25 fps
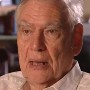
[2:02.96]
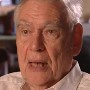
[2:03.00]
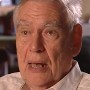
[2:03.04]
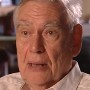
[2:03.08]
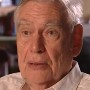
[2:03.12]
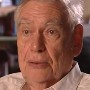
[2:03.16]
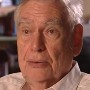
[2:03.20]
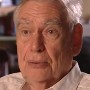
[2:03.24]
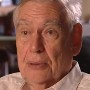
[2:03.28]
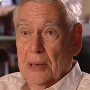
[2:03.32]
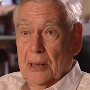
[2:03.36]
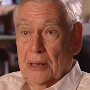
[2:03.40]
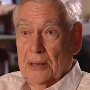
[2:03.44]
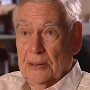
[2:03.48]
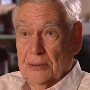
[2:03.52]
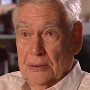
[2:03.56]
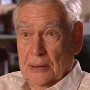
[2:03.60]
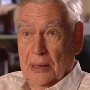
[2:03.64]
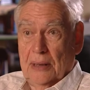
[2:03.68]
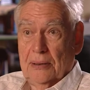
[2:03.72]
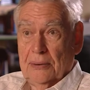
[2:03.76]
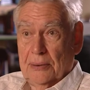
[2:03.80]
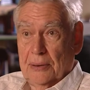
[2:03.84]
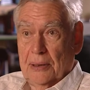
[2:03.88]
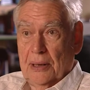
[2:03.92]
education,
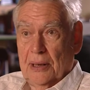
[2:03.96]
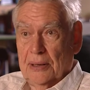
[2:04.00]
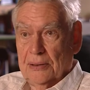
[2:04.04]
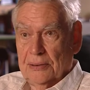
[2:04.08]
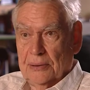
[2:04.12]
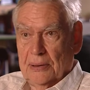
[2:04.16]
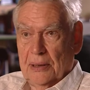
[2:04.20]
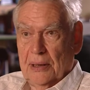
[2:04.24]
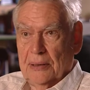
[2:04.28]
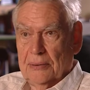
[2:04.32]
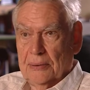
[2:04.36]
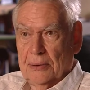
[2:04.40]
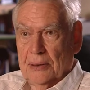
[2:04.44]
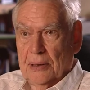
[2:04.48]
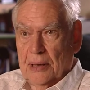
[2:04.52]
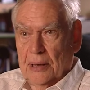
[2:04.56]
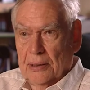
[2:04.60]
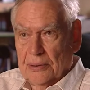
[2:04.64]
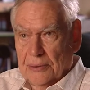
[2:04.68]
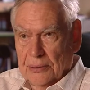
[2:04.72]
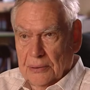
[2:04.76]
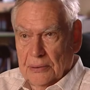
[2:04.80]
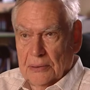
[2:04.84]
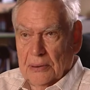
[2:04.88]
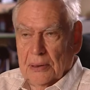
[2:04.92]
education,
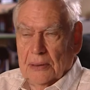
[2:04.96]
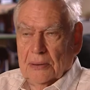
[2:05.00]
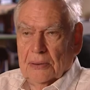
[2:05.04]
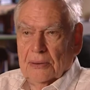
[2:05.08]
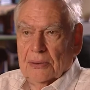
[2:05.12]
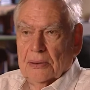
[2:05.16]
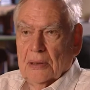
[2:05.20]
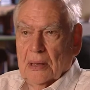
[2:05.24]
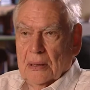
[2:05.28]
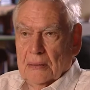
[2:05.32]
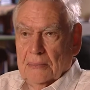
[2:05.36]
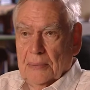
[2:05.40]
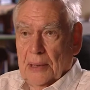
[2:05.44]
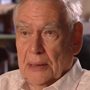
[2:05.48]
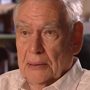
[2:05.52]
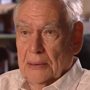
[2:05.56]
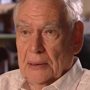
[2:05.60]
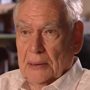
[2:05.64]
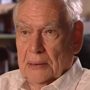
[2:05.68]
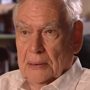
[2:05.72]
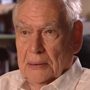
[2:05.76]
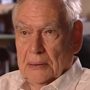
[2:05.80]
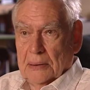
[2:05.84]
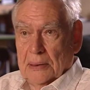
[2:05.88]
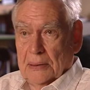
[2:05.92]
education, and there's no
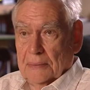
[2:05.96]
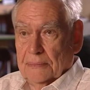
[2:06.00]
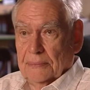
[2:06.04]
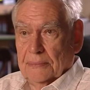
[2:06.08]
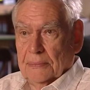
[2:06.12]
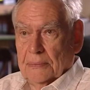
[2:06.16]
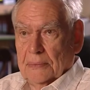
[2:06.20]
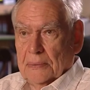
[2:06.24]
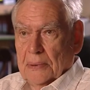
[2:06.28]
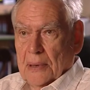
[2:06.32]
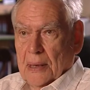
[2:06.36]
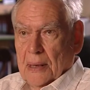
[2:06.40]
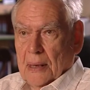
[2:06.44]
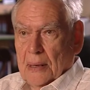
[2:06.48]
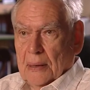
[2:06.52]
money given.